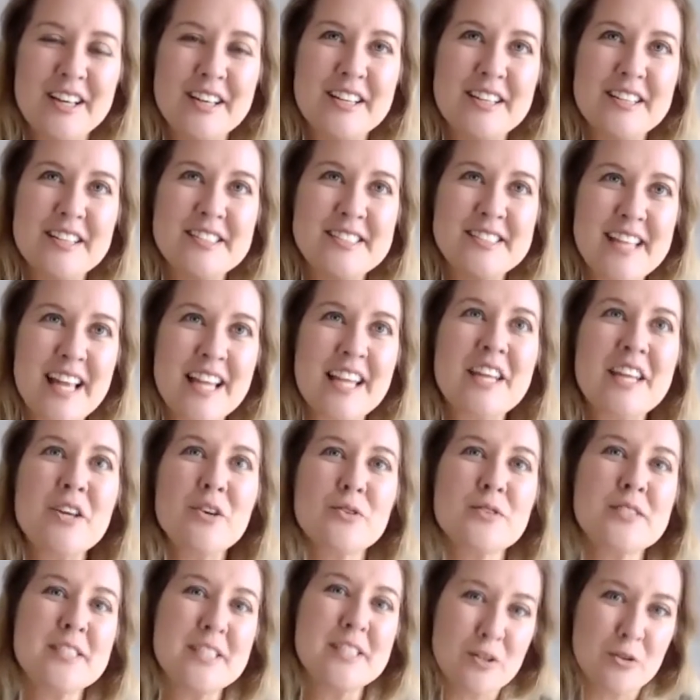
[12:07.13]
selling
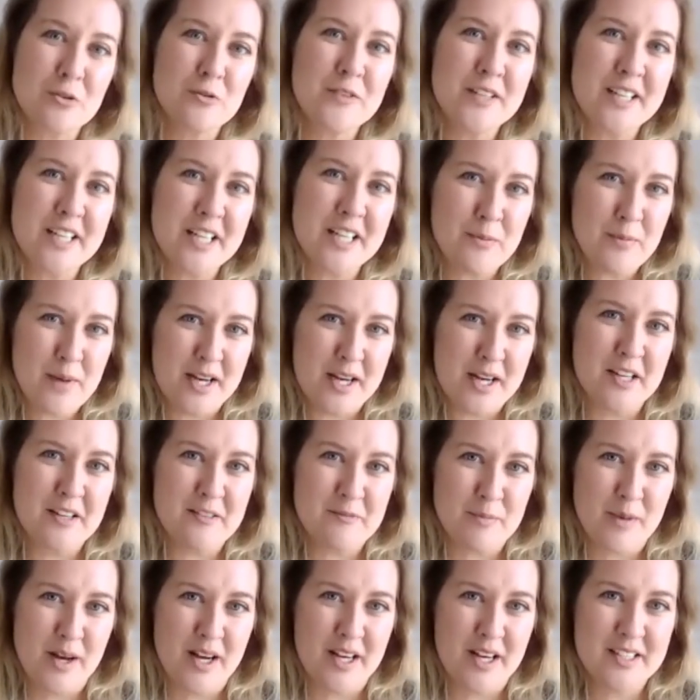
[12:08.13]
yourself in a competitive
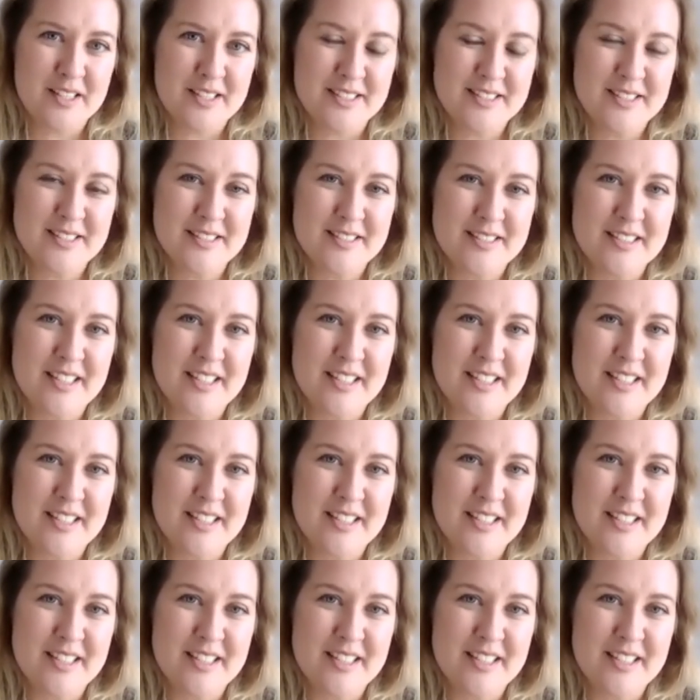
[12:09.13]
market,